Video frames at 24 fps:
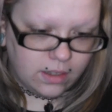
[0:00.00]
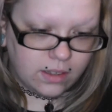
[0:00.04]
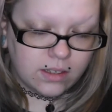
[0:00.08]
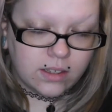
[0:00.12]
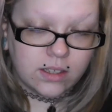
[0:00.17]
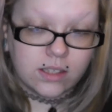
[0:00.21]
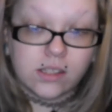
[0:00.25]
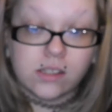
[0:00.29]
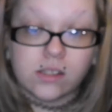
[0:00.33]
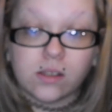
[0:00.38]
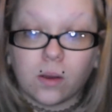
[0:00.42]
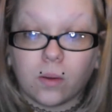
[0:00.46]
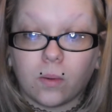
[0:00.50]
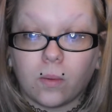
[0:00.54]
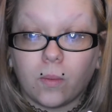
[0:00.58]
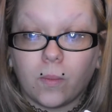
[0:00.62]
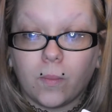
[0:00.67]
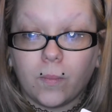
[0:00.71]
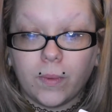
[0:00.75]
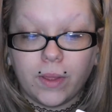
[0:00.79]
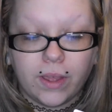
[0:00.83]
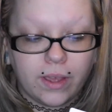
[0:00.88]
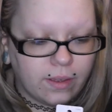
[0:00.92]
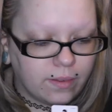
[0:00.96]
So
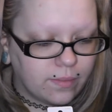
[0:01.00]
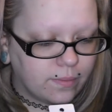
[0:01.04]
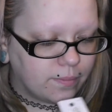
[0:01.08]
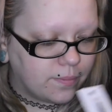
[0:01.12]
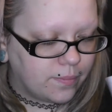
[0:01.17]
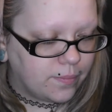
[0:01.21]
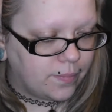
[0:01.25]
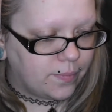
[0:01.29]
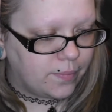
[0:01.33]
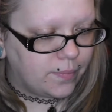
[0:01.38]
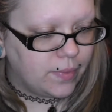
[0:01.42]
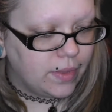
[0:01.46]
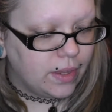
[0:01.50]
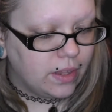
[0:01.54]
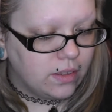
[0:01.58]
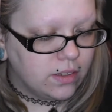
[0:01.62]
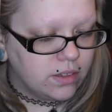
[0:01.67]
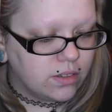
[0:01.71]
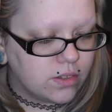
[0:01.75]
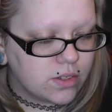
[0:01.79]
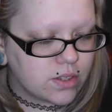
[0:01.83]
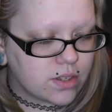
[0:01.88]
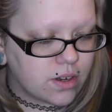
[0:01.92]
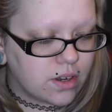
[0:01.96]
yeah,
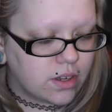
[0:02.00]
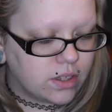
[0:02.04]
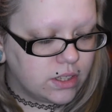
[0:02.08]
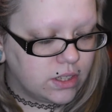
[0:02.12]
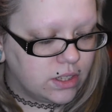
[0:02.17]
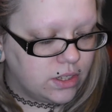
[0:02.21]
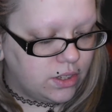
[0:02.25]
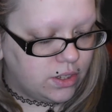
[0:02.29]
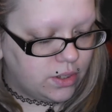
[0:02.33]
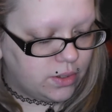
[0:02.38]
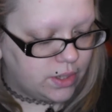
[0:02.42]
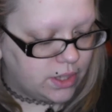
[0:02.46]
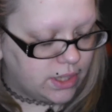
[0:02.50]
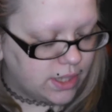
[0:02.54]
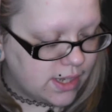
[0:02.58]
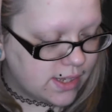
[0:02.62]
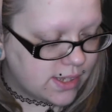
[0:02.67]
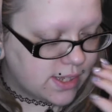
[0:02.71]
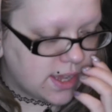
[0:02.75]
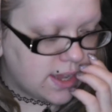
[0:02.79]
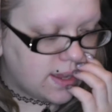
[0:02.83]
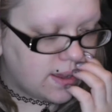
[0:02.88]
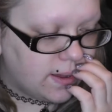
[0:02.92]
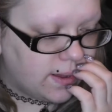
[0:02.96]
those are all the new things I
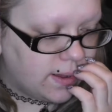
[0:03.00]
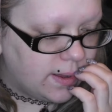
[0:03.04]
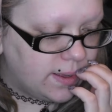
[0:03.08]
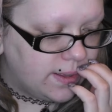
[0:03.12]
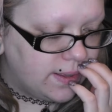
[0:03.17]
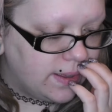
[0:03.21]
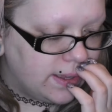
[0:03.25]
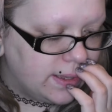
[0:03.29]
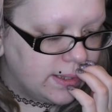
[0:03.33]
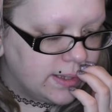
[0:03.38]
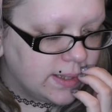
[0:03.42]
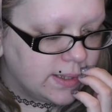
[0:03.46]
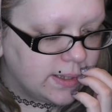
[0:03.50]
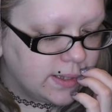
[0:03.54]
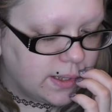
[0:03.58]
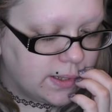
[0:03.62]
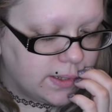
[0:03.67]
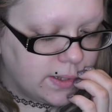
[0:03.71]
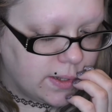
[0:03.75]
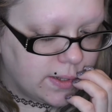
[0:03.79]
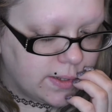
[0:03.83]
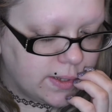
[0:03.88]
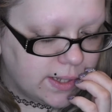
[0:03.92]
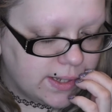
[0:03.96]
got, and then the other
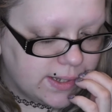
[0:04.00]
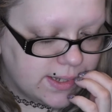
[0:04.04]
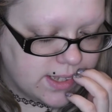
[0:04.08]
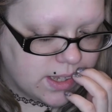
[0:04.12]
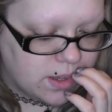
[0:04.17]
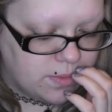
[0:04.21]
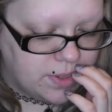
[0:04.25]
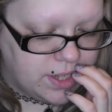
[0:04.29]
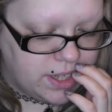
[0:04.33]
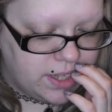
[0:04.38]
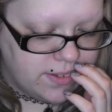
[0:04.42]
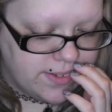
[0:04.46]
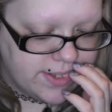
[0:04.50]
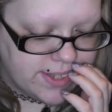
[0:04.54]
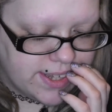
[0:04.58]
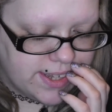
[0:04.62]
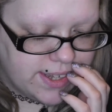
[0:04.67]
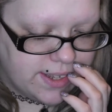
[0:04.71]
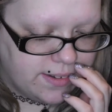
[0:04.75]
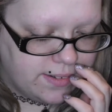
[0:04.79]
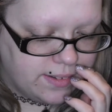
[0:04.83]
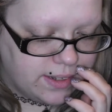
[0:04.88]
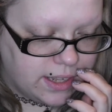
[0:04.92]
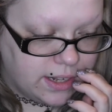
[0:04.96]
things I'll be
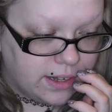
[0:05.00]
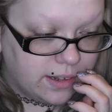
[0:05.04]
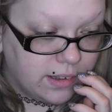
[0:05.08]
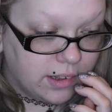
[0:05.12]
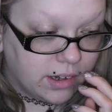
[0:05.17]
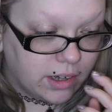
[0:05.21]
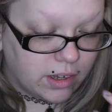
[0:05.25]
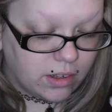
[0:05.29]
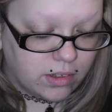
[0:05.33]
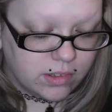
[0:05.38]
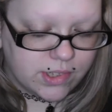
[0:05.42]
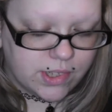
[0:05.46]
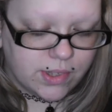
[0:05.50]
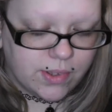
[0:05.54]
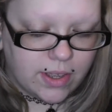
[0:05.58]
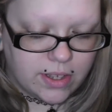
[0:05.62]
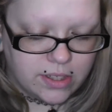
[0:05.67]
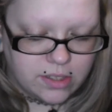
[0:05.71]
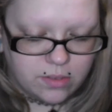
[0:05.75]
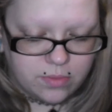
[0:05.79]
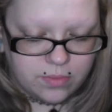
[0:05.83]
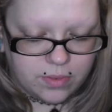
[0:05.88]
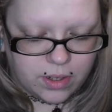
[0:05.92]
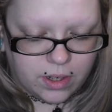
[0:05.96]
using that are also
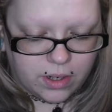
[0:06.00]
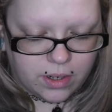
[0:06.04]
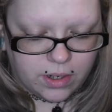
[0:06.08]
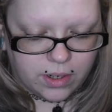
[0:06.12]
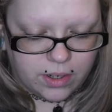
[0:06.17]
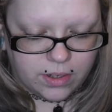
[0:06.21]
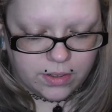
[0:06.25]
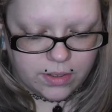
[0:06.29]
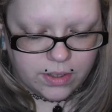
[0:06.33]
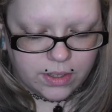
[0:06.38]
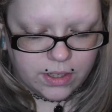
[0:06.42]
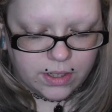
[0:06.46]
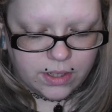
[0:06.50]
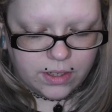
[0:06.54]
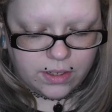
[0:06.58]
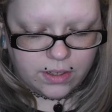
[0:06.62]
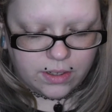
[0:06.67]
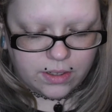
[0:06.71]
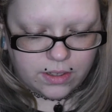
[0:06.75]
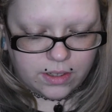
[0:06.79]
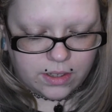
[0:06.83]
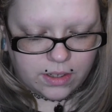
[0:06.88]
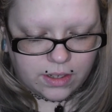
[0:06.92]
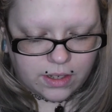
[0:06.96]
e.l.f. are
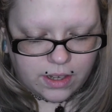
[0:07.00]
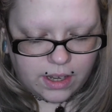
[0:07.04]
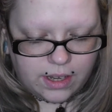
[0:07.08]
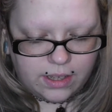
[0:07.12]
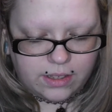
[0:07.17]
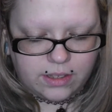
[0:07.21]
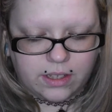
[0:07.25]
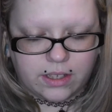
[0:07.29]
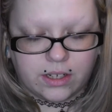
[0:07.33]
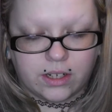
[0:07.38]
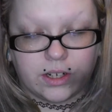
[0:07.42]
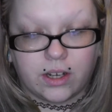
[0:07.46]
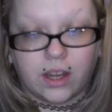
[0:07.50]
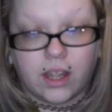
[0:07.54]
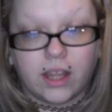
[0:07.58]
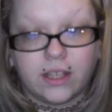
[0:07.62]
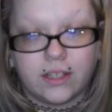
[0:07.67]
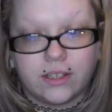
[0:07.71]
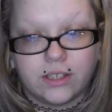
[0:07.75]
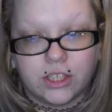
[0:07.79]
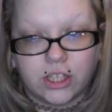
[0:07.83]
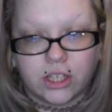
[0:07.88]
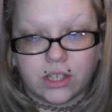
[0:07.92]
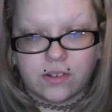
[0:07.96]
the eyeliner
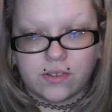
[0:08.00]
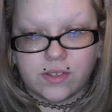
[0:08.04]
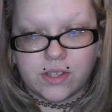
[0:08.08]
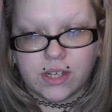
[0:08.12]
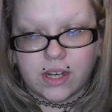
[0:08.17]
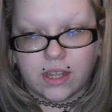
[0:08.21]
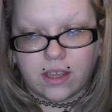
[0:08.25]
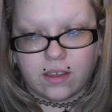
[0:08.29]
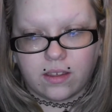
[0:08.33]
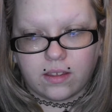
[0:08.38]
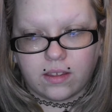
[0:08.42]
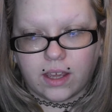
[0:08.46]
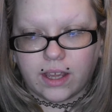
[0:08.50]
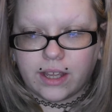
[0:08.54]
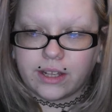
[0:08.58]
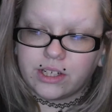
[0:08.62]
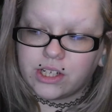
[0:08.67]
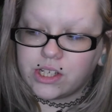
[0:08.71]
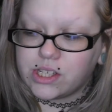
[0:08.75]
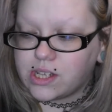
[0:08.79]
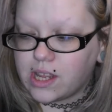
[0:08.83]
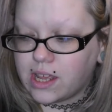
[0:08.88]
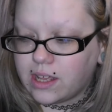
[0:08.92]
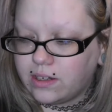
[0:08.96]
eyeshadow stick. I just
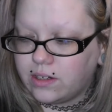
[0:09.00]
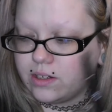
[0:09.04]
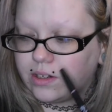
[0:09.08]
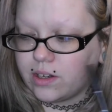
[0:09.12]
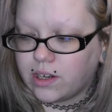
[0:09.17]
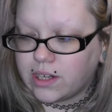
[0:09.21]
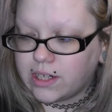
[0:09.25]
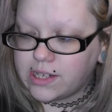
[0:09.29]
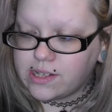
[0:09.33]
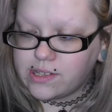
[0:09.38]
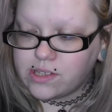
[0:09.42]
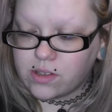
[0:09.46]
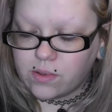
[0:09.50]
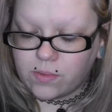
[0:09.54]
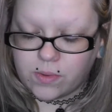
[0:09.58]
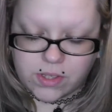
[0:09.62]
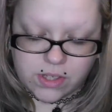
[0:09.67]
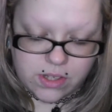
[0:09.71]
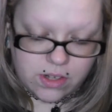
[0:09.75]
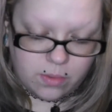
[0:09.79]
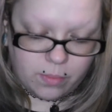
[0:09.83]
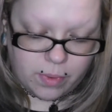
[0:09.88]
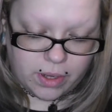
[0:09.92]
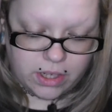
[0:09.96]
had it already, so I wasn't
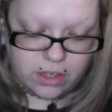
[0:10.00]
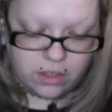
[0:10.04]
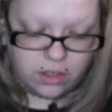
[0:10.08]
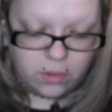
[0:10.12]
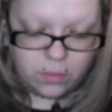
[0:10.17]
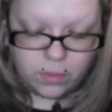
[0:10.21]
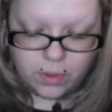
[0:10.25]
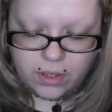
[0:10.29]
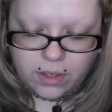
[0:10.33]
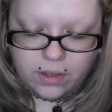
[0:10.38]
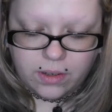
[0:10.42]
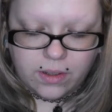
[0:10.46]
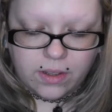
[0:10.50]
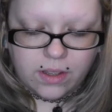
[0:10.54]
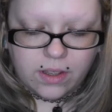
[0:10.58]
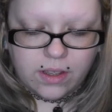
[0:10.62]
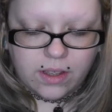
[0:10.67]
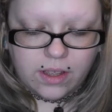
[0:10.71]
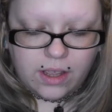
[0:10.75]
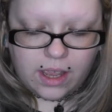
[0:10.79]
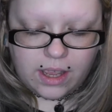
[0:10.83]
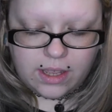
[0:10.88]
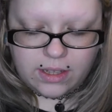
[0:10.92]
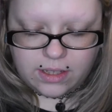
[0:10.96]
gonna buy a new one,
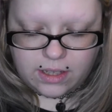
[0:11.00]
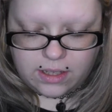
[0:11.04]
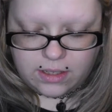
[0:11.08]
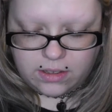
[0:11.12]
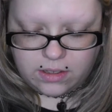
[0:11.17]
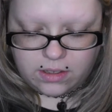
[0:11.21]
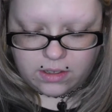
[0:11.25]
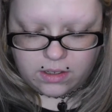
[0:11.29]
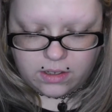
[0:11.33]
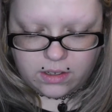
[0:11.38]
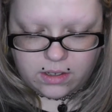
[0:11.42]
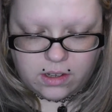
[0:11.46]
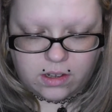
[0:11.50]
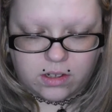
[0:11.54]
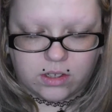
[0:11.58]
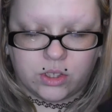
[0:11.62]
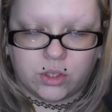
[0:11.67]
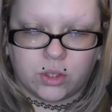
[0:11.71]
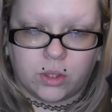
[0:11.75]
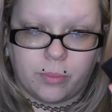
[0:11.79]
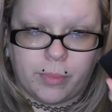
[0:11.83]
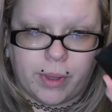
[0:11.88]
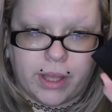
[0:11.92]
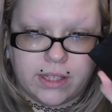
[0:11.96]
and then the contour
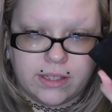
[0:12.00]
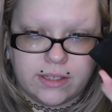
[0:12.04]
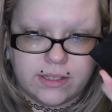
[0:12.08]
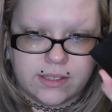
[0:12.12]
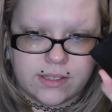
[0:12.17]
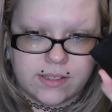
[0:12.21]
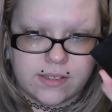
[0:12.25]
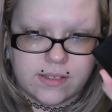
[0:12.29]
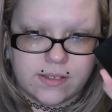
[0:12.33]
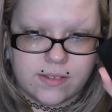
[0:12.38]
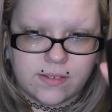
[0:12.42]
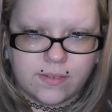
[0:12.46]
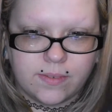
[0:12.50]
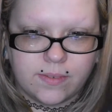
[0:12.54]
palettes.